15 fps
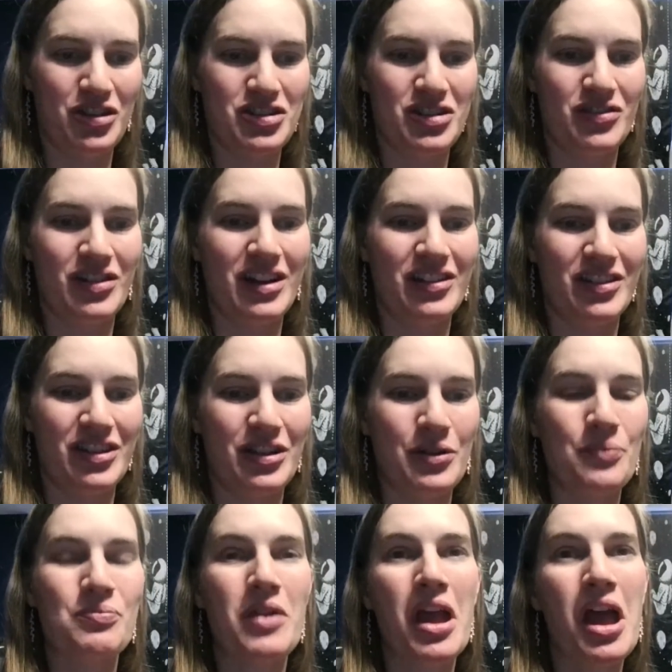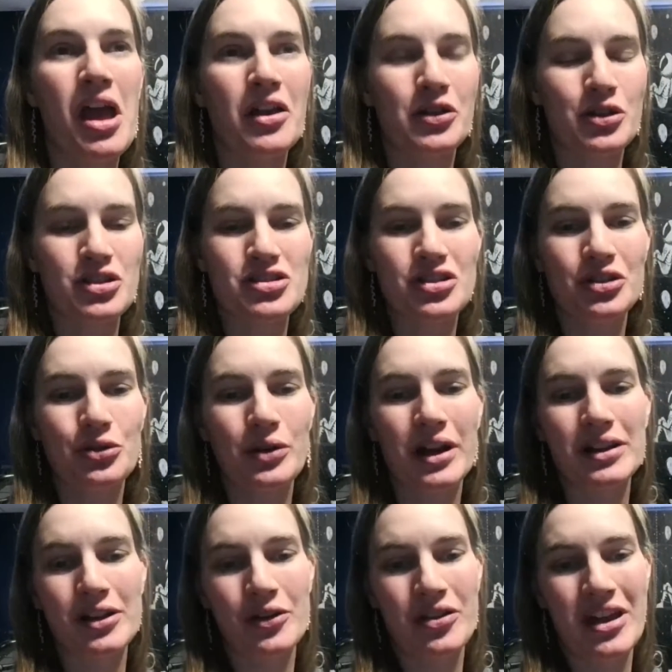search and rescue. Christian
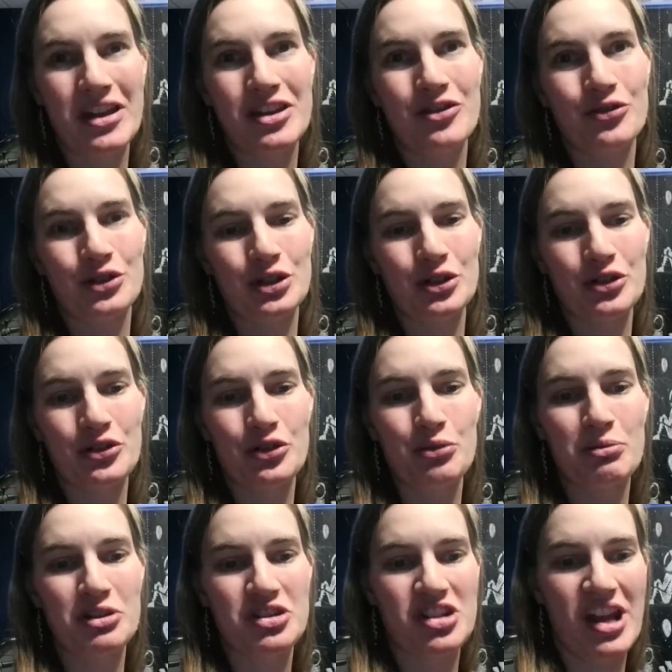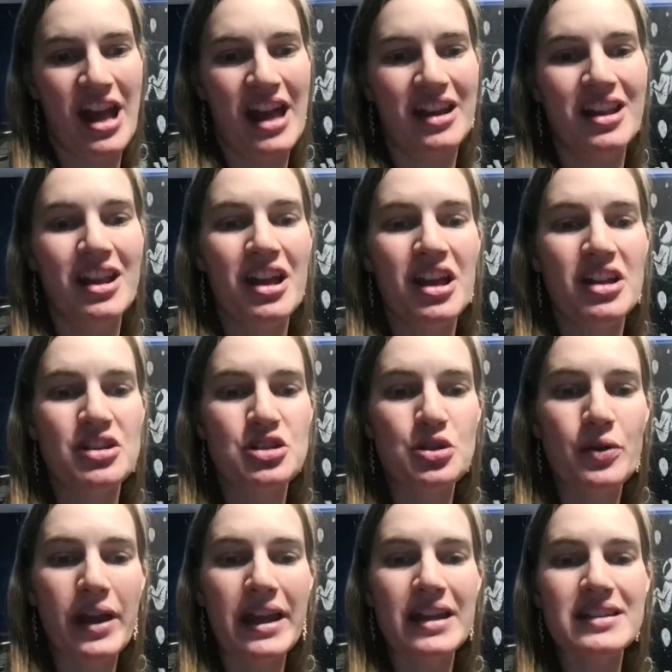Corello, thank you for your super chat.
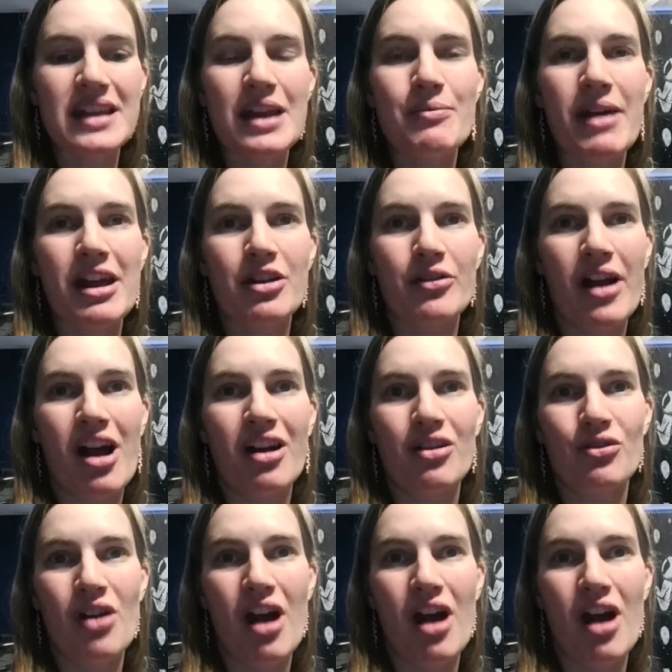Do antimatter